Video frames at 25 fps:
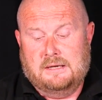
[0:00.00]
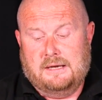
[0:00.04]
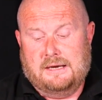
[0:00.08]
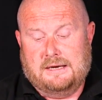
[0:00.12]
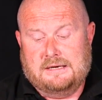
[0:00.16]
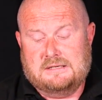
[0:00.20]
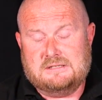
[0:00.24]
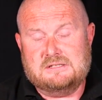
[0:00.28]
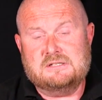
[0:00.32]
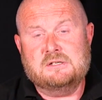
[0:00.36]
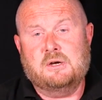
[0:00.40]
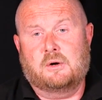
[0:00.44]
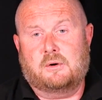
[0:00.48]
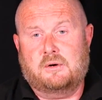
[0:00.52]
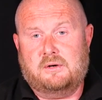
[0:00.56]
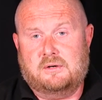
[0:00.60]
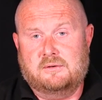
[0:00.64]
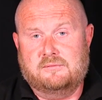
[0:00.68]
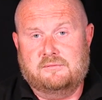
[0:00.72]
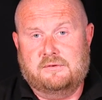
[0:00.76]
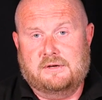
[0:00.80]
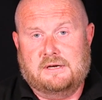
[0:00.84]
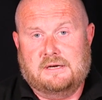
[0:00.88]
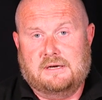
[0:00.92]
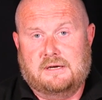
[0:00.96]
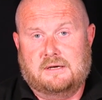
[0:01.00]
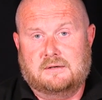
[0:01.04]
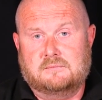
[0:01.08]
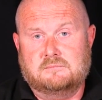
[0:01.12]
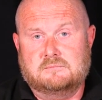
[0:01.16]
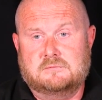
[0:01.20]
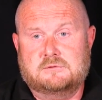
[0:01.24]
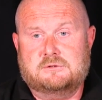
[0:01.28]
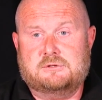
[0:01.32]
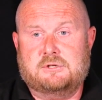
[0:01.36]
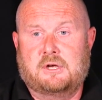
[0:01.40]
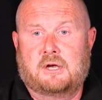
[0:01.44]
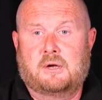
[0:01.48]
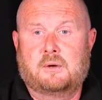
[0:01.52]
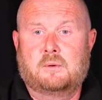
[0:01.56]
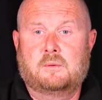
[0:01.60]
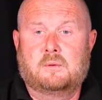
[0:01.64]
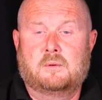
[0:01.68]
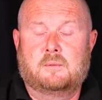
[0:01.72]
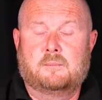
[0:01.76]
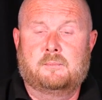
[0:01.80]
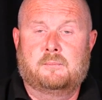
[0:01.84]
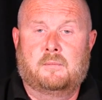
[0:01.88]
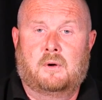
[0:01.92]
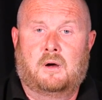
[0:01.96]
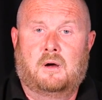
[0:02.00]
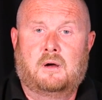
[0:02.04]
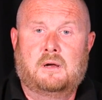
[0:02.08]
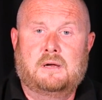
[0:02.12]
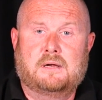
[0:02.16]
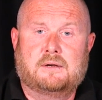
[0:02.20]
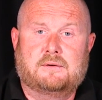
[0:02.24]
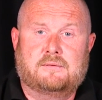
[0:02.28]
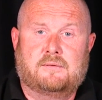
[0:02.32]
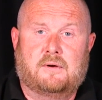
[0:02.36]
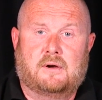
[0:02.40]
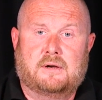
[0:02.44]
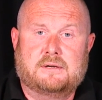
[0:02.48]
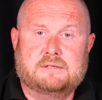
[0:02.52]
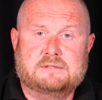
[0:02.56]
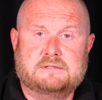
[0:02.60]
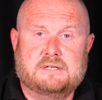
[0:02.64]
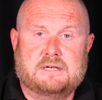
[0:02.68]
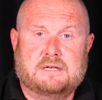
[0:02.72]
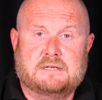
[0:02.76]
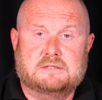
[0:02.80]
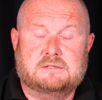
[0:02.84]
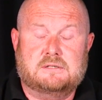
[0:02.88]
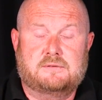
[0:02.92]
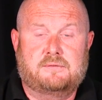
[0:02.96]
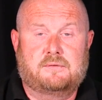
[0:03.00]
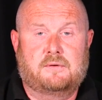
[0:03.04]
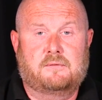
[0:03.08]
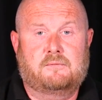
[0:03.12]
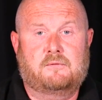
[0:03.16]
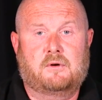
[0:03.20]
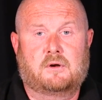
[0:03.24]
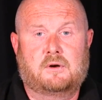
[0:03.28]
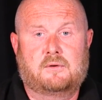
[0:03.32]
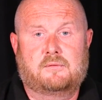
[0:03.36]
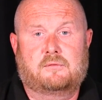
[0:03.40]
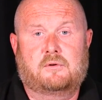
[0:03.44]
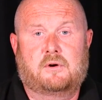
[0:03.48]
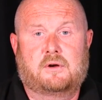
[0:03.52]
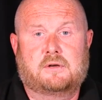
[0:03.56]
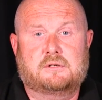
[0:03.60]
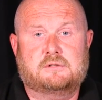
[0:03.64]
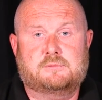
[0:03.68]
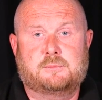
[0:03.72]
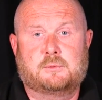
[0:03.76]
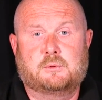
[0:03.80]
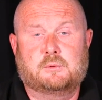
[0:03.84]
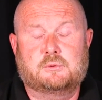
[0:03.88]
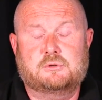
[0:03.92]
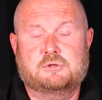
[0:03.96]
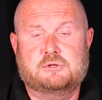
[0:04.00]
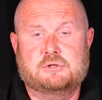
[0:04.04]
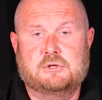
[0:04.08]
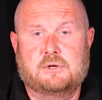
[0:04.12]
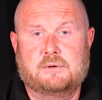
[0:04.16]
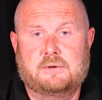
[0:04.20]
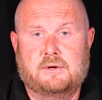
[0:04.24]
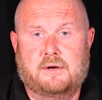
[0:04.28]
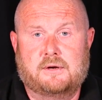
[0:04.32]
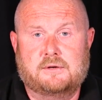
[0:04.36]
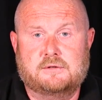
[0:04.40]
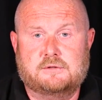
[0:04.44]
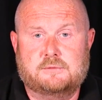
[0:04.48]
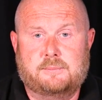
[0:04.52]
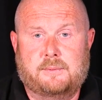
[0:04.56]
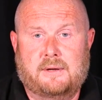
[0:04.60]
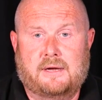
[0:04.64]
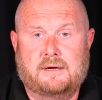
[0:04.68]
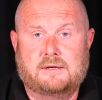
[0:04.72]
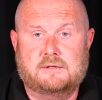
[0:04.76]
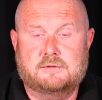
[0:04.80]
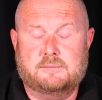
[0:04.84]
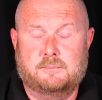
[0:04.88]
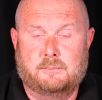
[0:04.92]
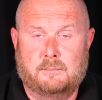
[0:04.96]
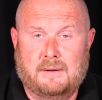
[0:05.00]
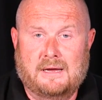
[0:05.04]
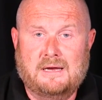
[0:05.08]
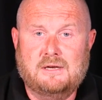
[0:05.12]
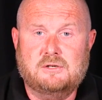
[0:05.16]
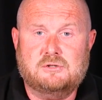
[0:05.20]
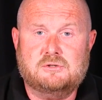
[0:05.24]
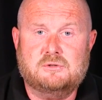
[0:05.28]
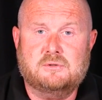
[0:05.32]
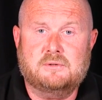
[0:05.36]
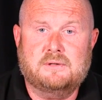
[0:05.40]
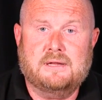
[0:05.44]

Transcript: It's not convenient. So my advice is, if you've got a very small studio space, make sure the